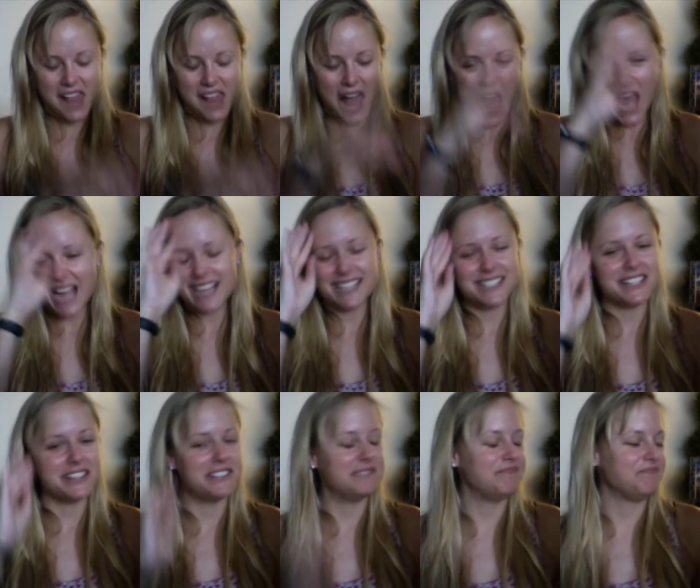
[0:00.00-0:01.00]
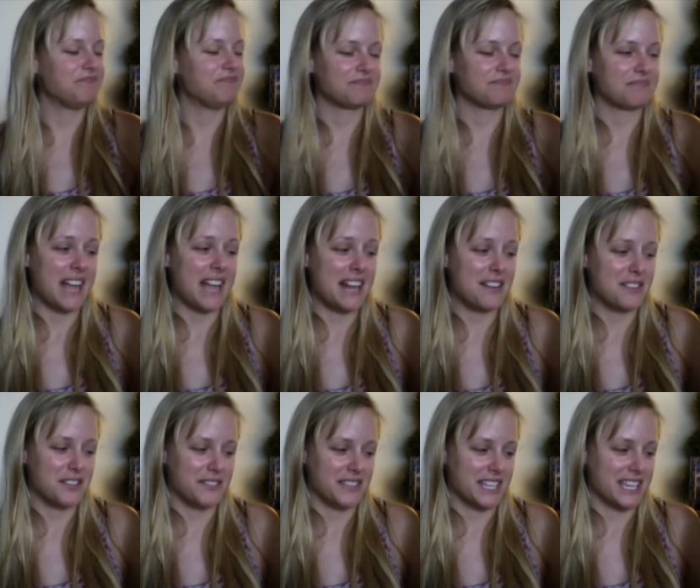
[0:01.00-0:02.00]
I don't I don't
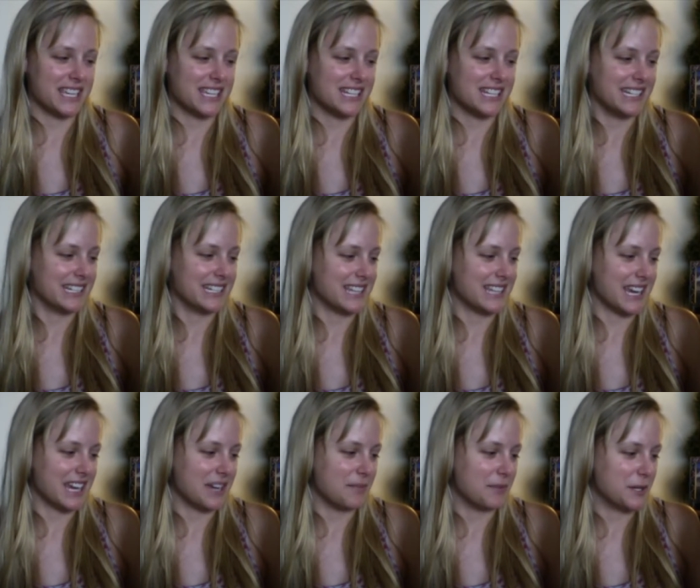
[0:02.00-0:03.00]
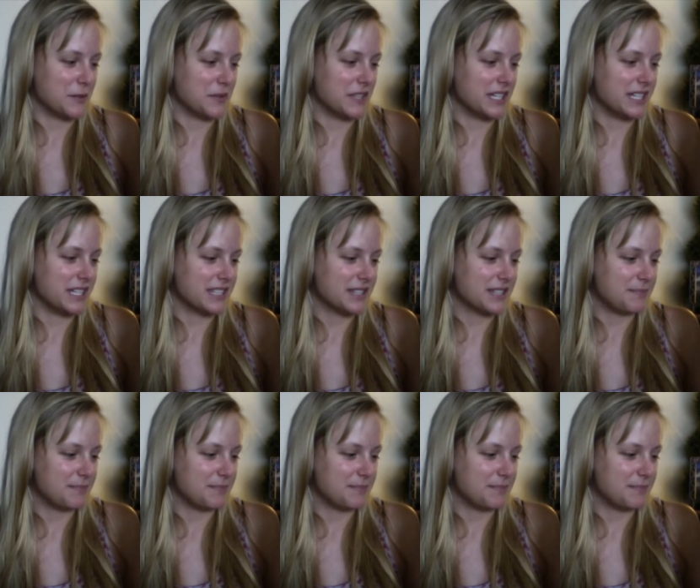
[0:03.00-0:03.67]
even think I could eat a second one of these.